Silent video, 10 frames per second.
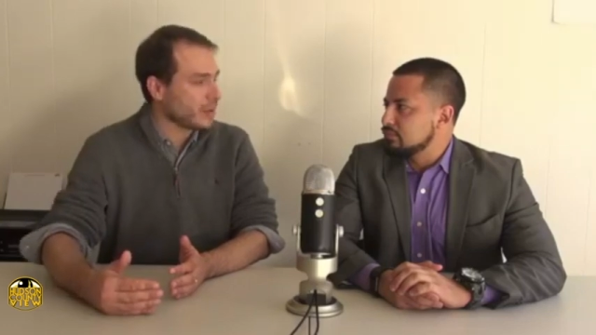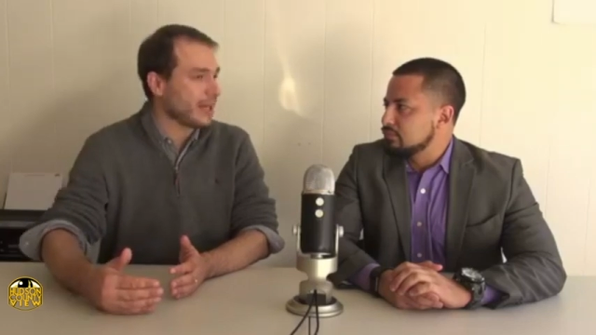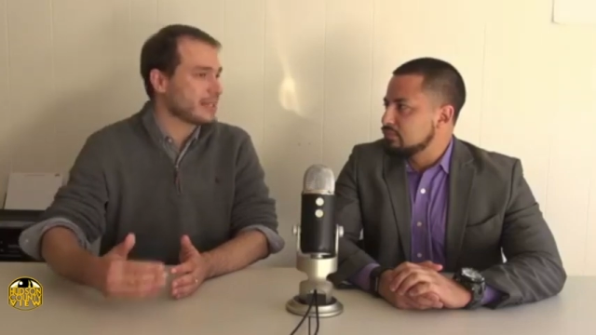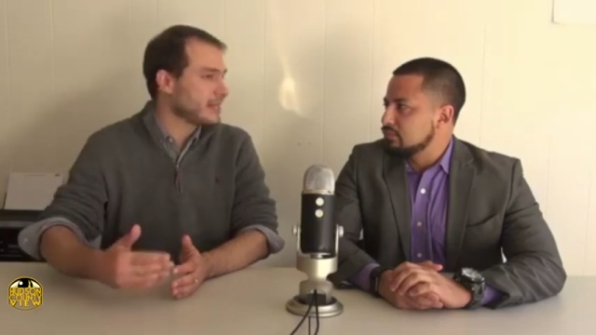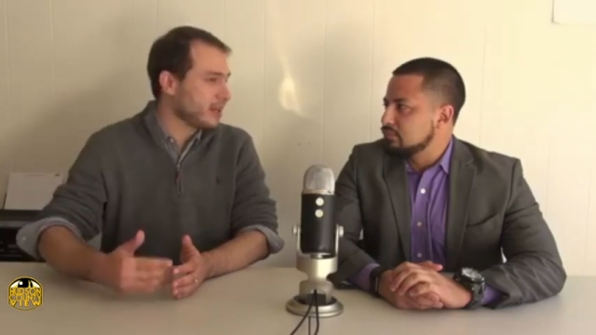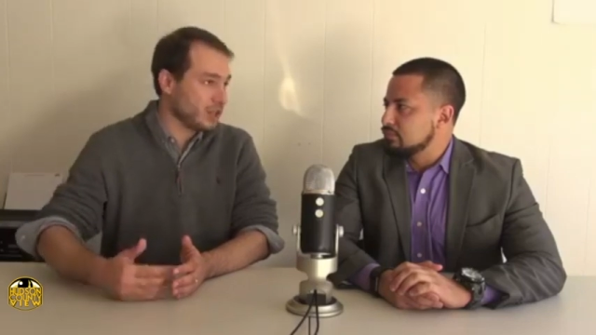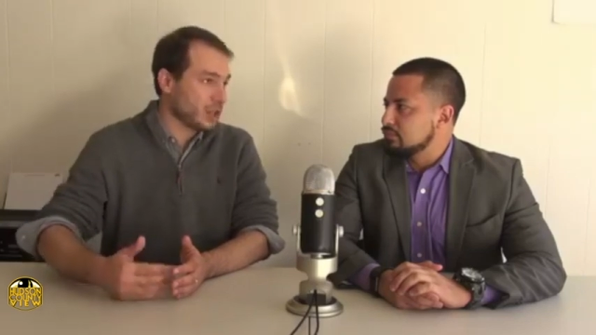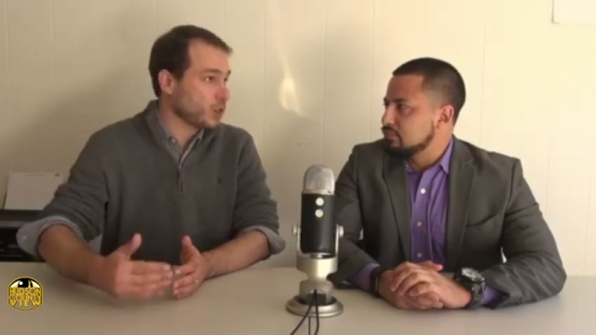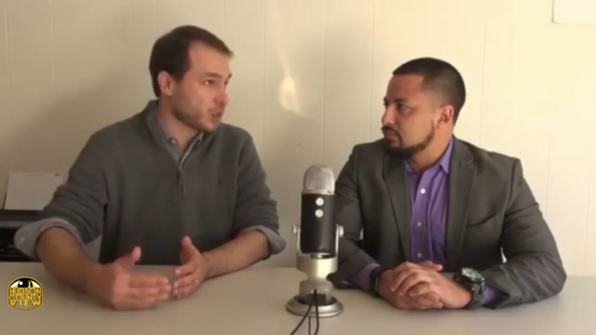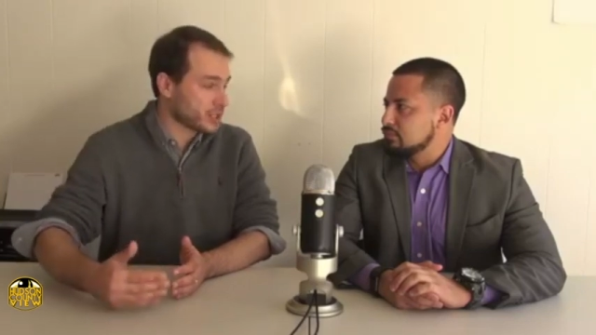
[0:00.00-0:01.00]
Speaker 1: Instead of Neil
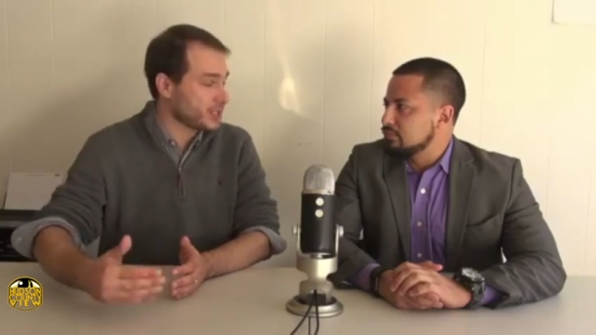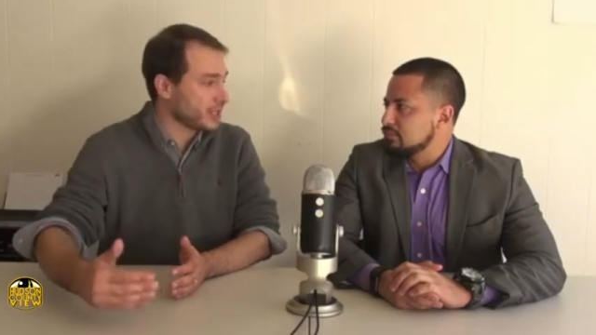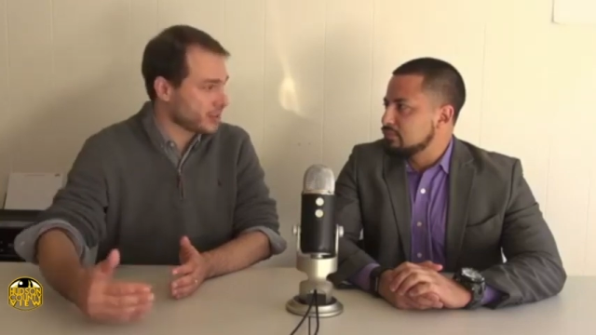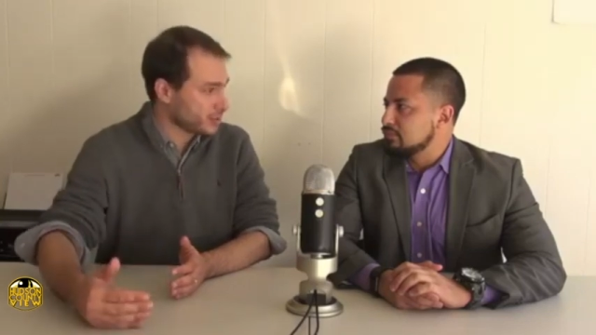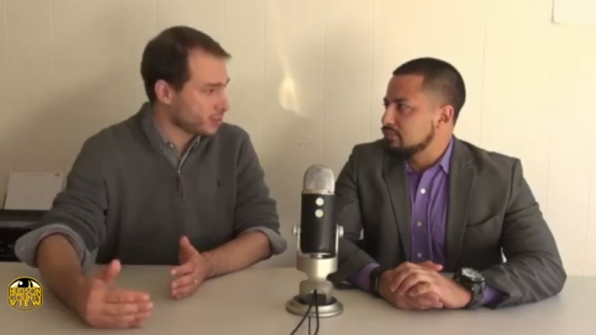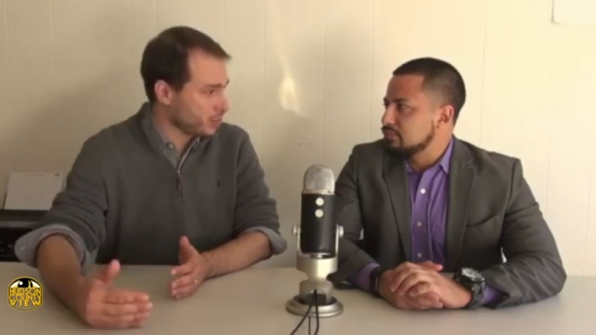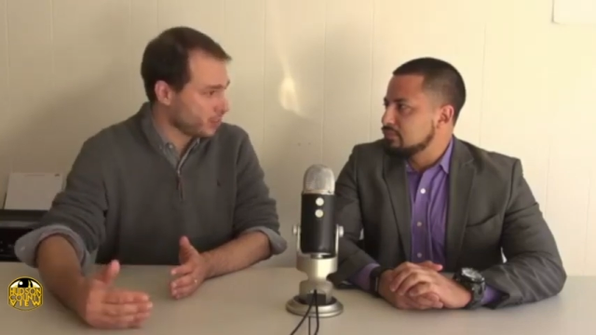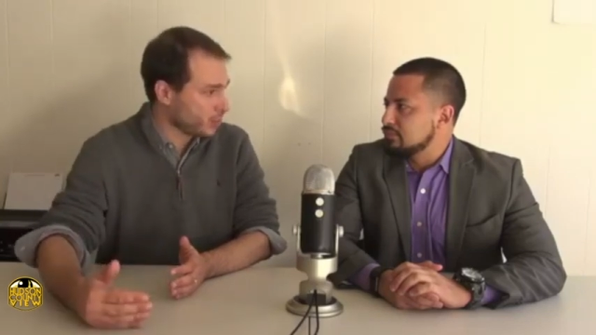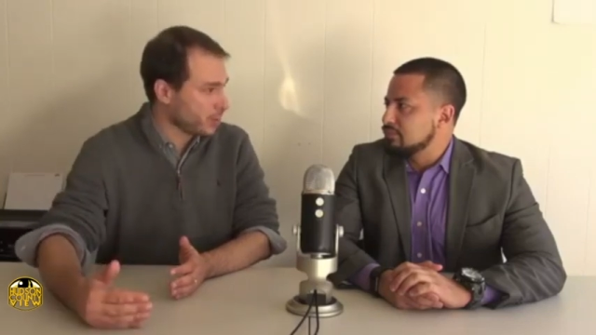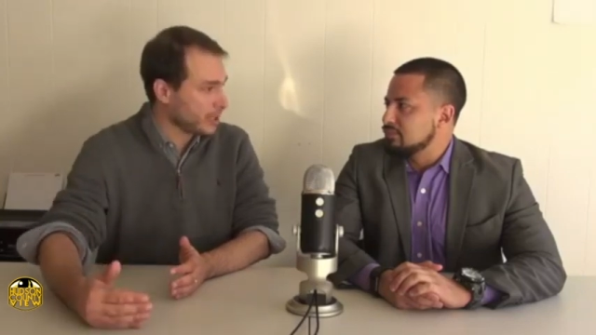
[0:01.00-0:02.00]
Gorsuch as our Supreme
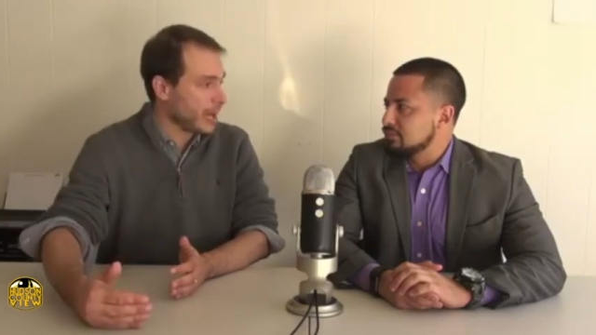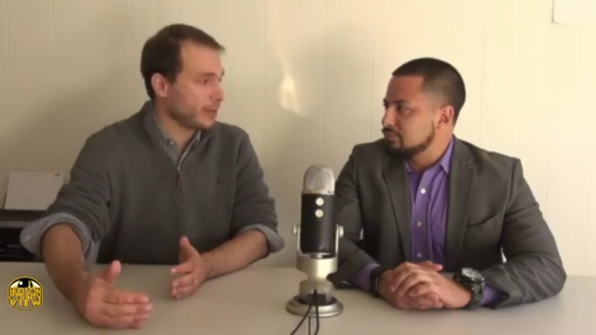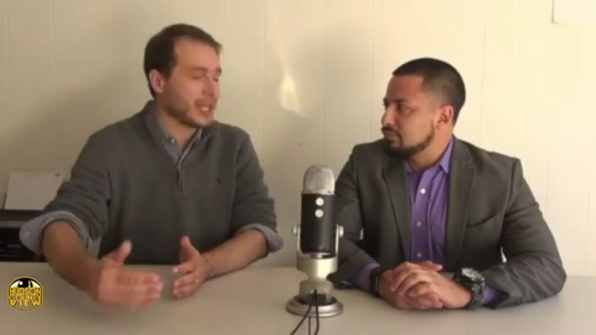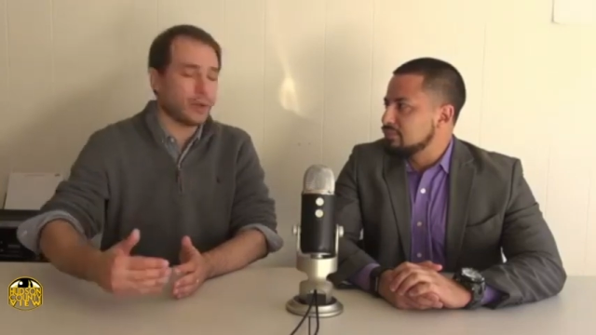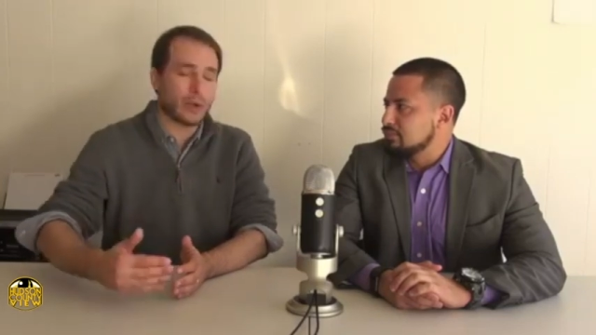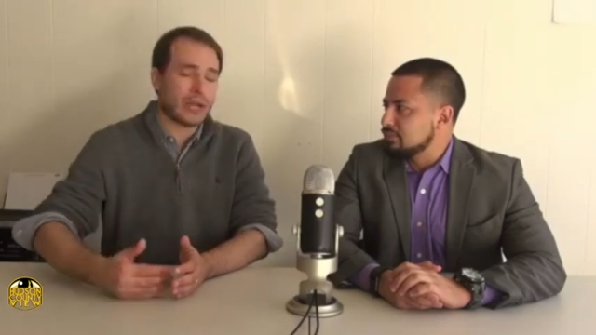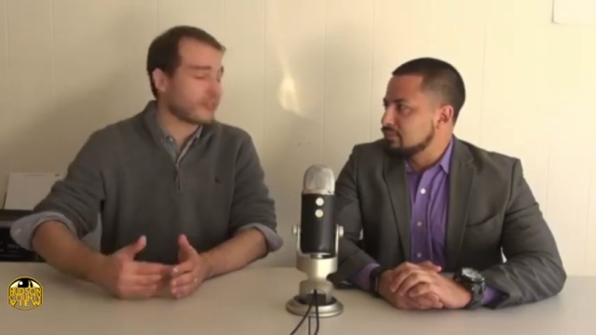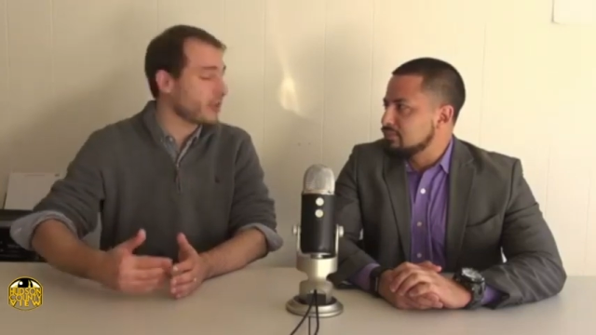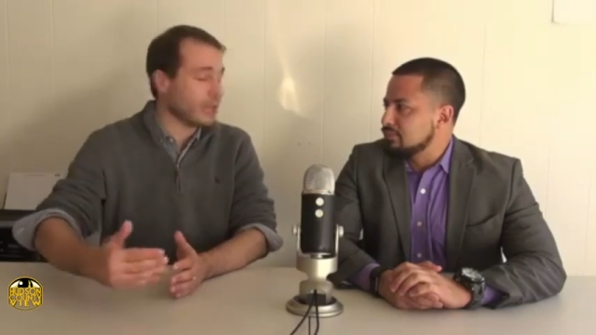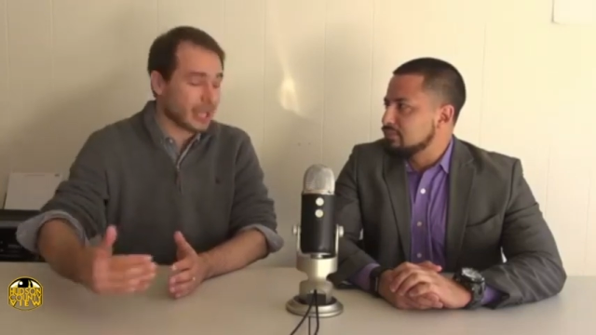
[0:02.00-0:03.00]
Court nominee, we would have
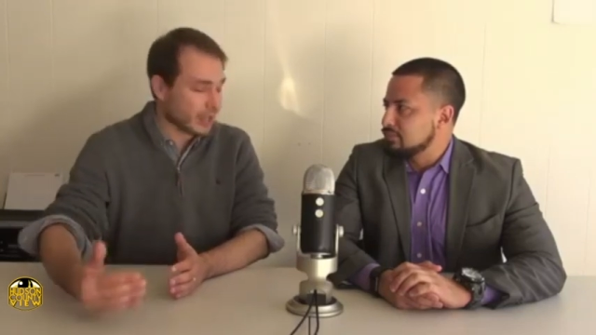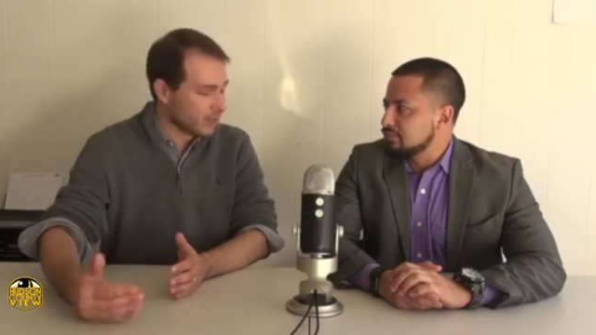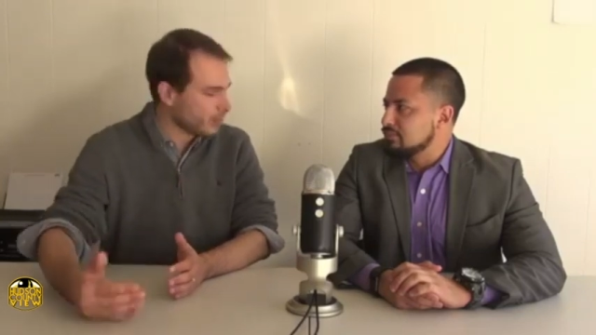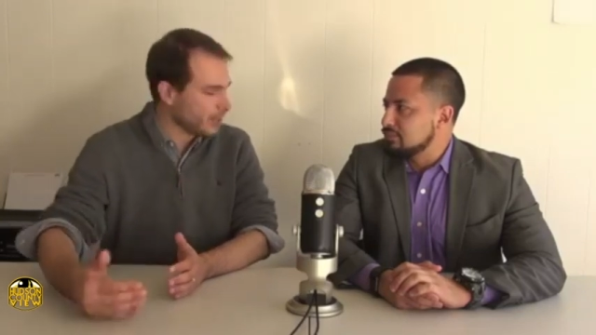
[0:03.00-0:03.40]
somebody else, maybe